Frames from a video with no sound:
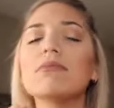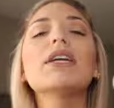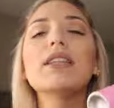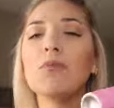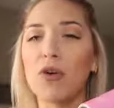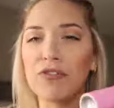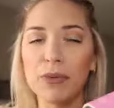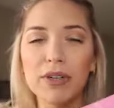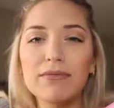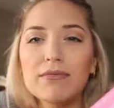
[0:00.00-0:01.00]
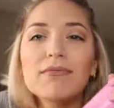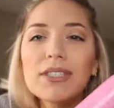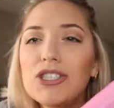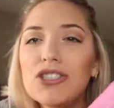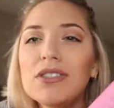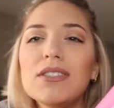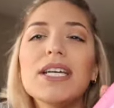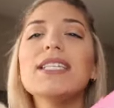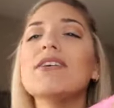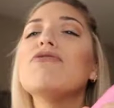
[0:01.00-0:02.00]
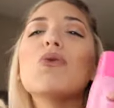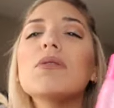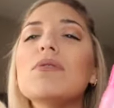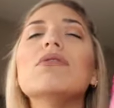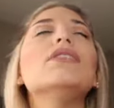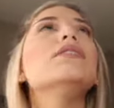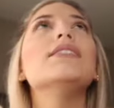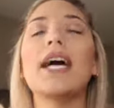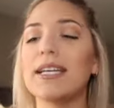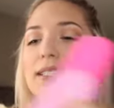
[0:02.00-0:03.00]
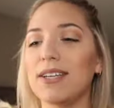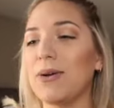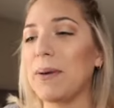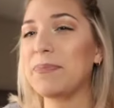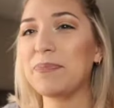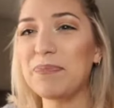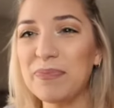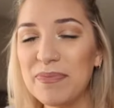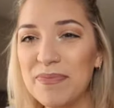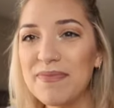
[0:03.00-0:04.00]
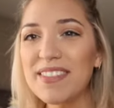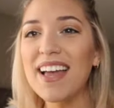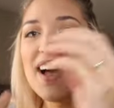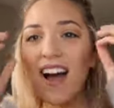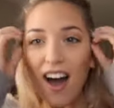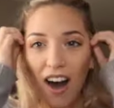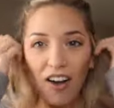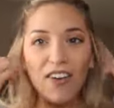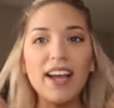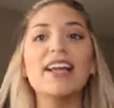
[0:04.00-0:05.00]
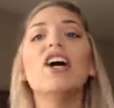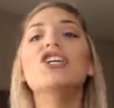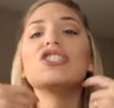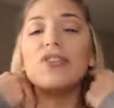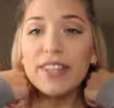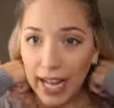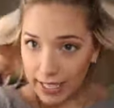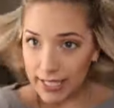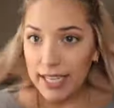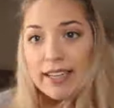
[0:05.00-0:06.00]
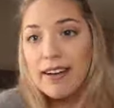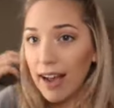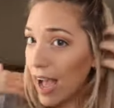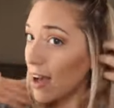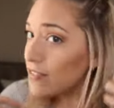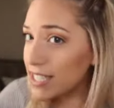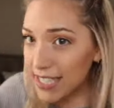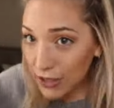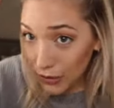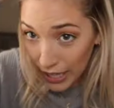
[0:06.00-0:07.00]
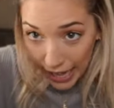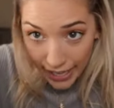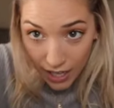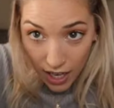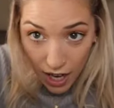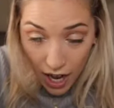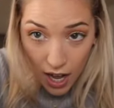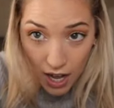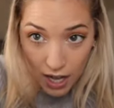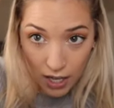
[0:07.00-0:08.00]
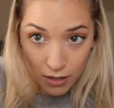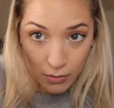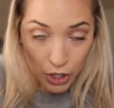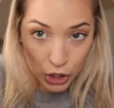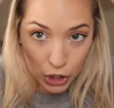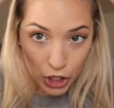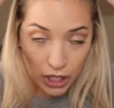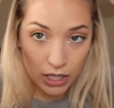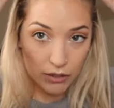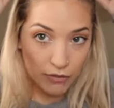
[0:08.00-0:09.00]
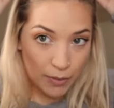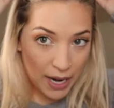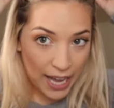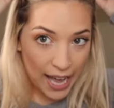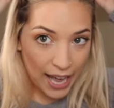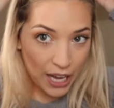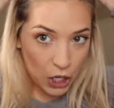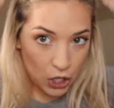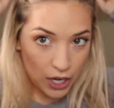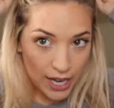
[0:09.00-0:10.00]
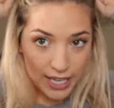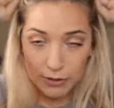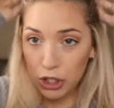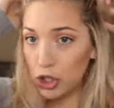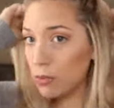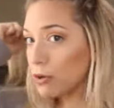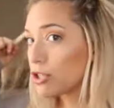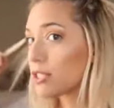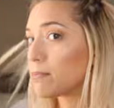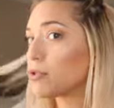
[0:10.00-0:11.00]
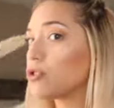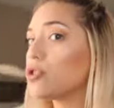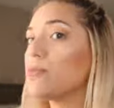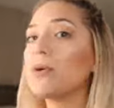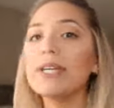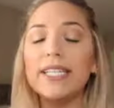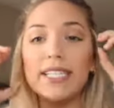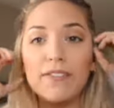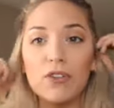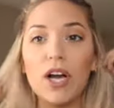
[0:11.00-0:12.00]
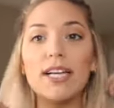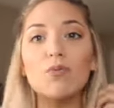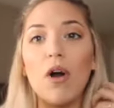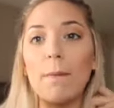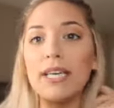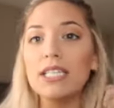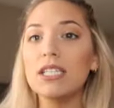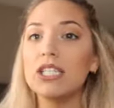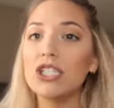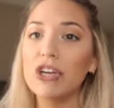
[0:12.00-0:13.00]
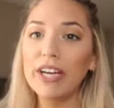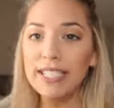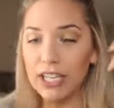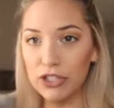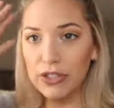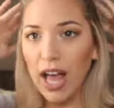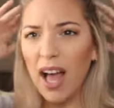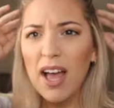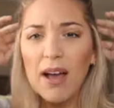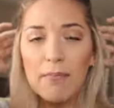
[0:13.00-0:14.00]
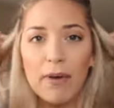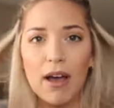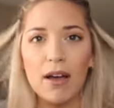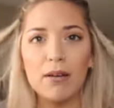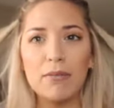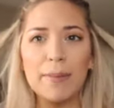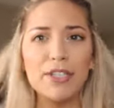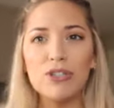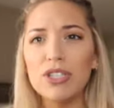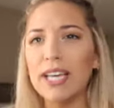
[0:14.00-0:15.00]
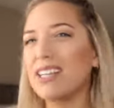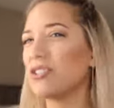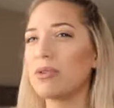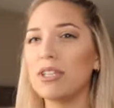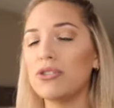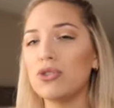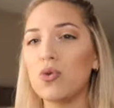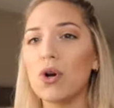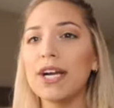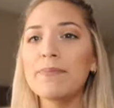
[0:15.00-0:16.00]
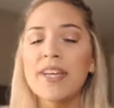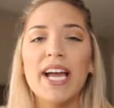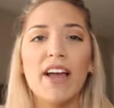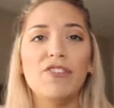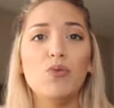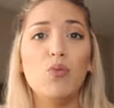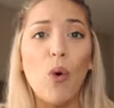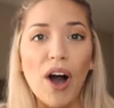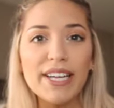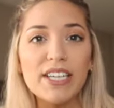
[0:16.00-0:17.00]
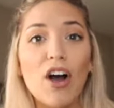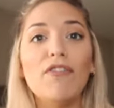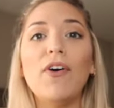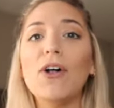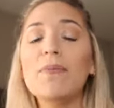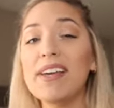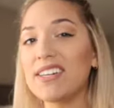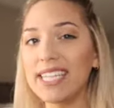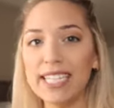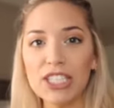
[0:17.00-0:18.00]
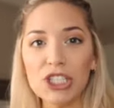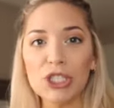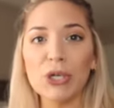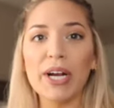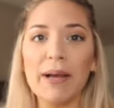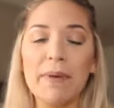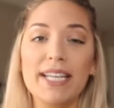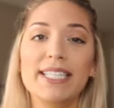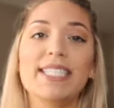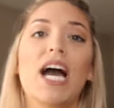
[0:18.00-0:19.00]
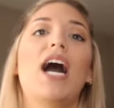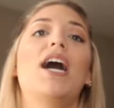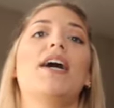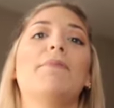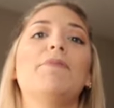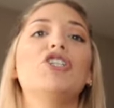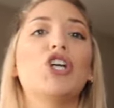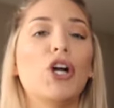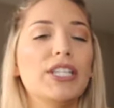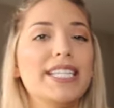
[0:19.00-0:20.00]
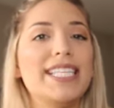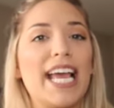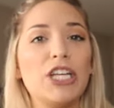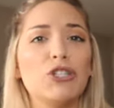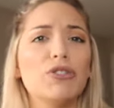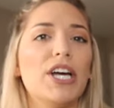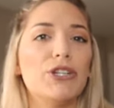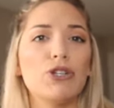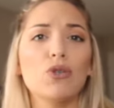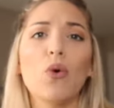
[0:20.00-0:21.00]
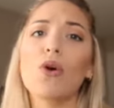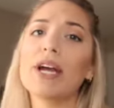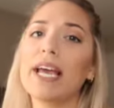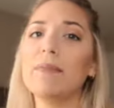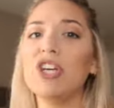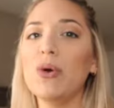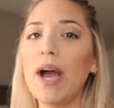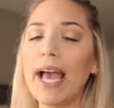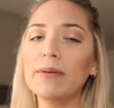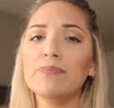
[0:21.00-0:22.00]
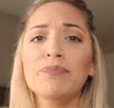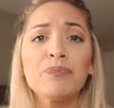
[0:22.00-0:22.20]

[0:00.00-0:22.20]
get the Morphe one. It's affordable. It's just nice. Okay. All right. So that is it. I have this little like look for my hair. It was super simple, super easy. If you guys want me to show you guys how to do that, maybe I'll just like do a little story. If you want, follow me on Instagram. It's CharliesAngels_MUA.